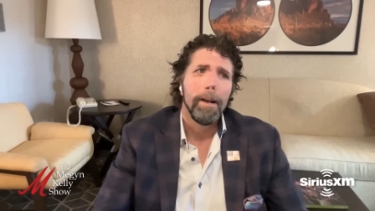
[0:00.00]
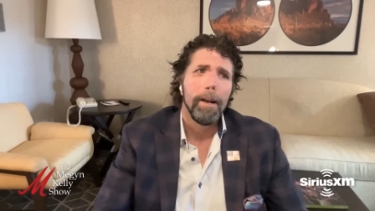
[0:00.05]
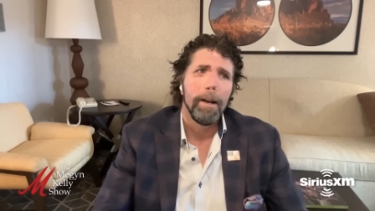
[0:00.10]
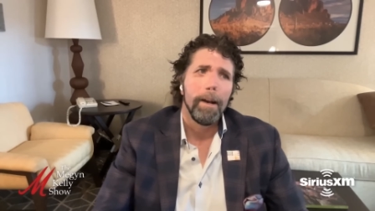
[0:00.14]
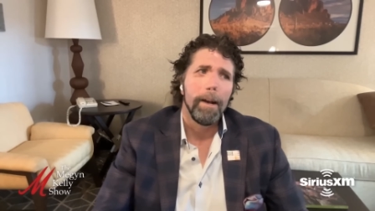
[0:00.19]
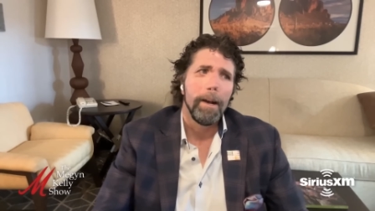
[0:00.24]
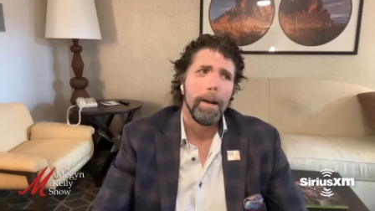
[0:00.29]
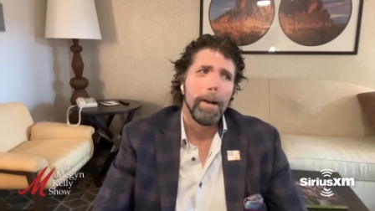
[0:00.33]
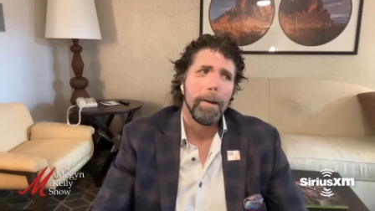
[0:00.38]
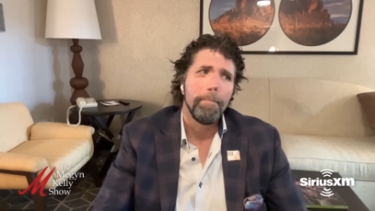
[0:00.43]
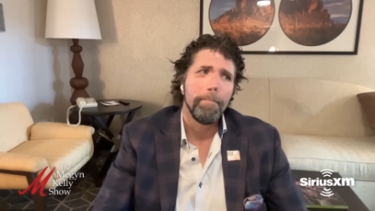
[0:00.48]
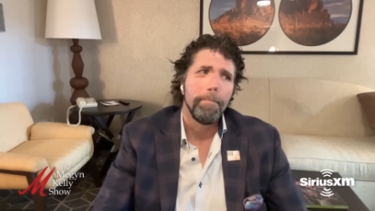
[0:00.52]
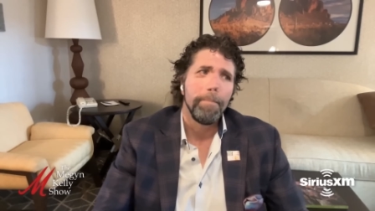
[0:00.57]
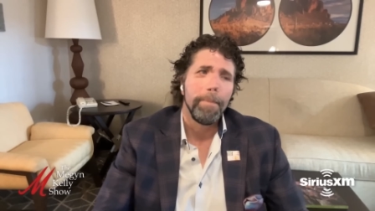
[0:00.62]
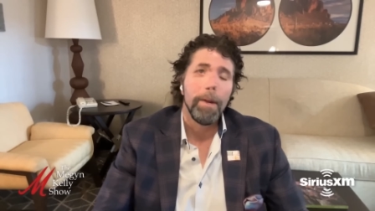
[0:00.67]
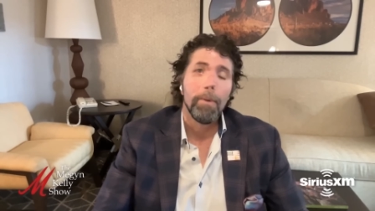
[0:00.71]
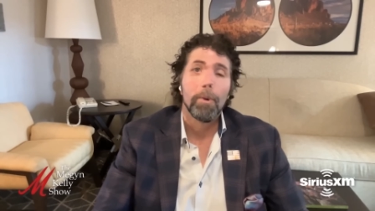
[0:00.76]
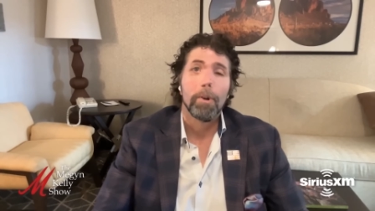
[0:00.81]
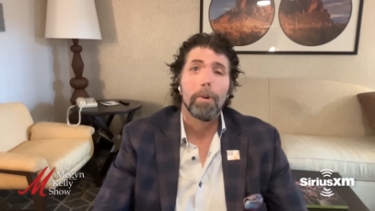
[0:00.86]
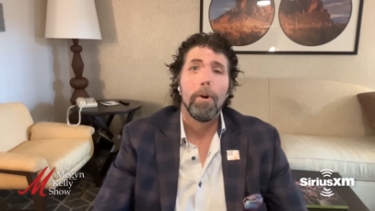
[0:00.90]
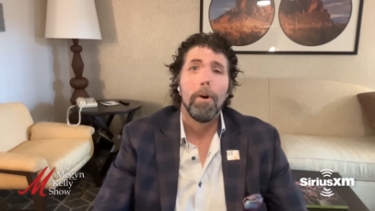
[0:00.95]
Um,
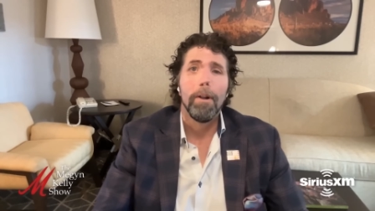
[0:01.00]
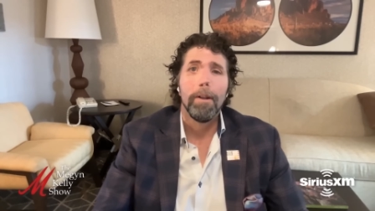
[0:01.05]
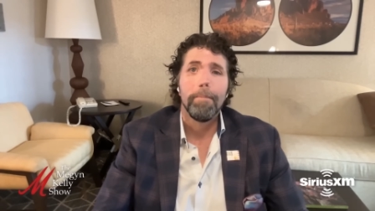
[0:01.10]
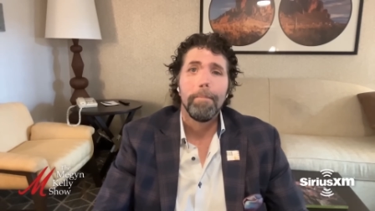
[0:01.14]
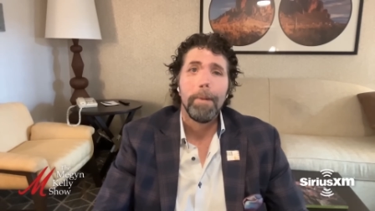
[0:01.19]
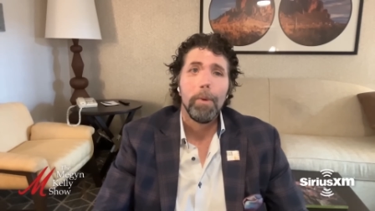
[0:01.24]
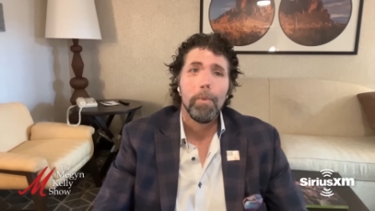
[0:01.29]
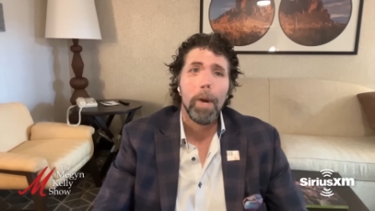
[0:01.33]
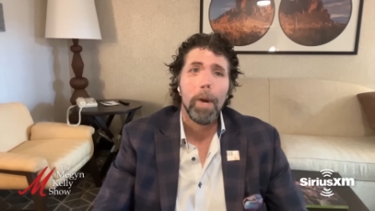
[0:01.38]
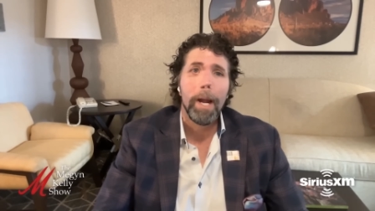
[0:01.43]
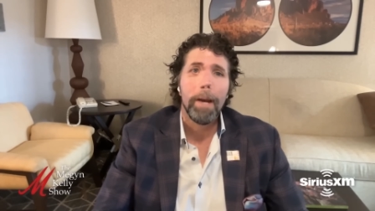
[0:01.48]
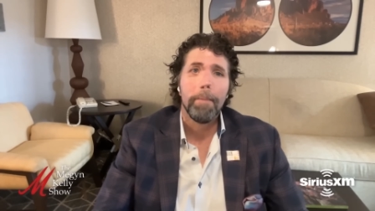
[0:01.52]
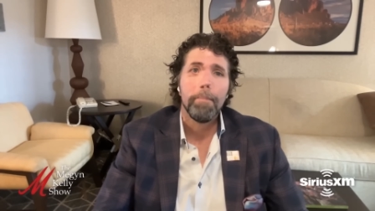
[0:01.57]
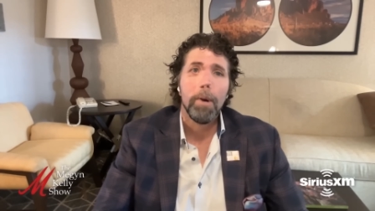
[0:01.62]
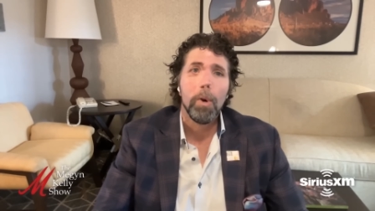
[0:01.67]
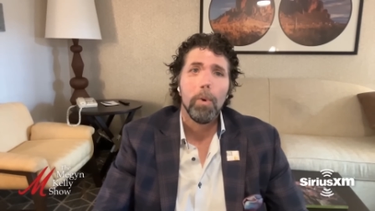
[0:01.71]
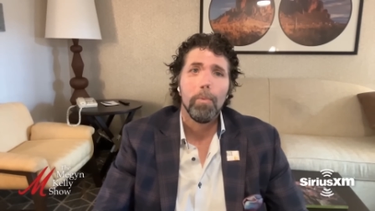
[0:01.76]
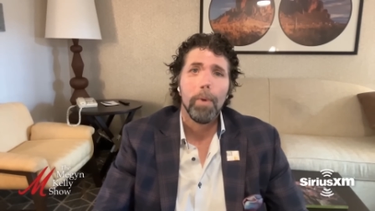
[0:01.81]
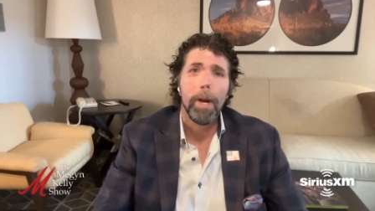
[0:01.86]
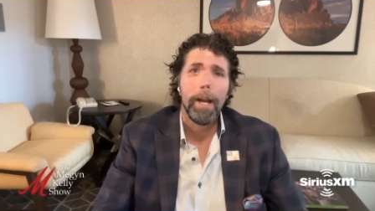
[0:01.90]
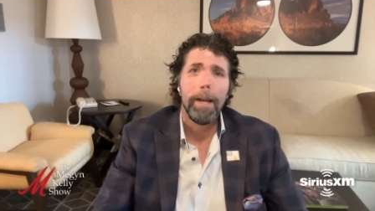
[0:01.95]
they were calling me
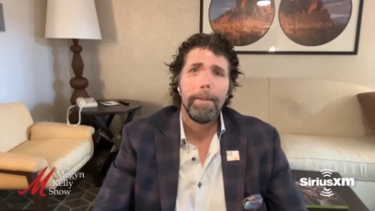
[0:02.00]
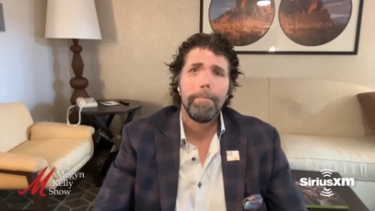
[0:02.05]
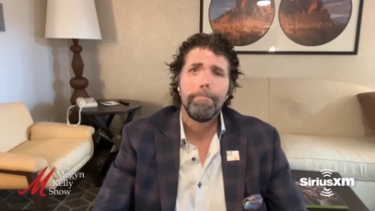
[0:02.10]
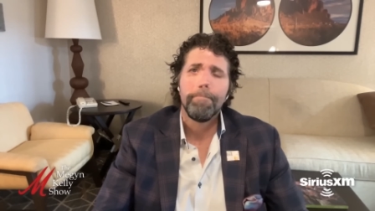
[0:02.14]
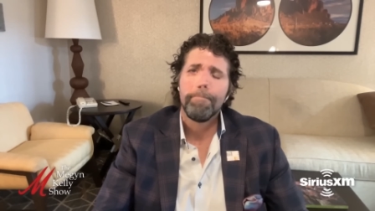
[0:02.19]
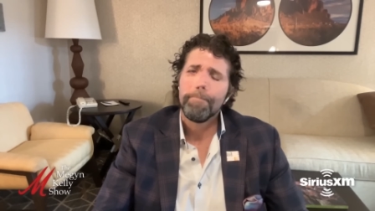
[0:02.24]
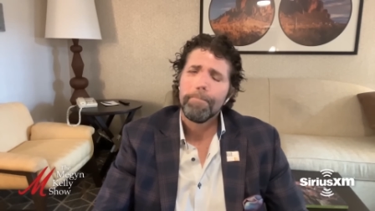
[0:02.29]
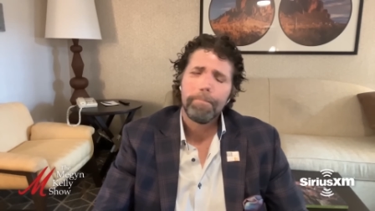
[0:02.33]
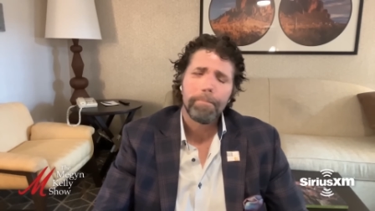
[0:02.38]
Rambo Red,